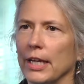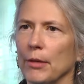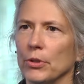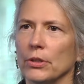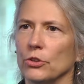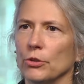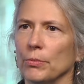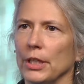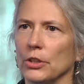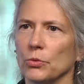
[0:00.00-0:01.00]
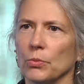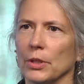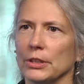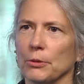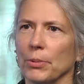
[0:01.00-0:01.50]
neighborhood to me is
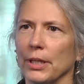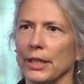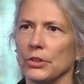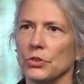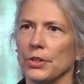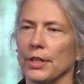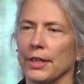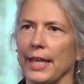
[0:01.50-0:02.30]
a place